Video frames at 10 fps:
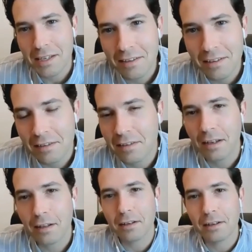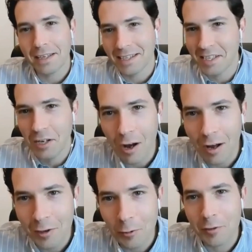it until it's
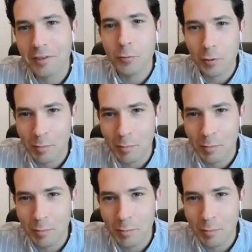gone or it's too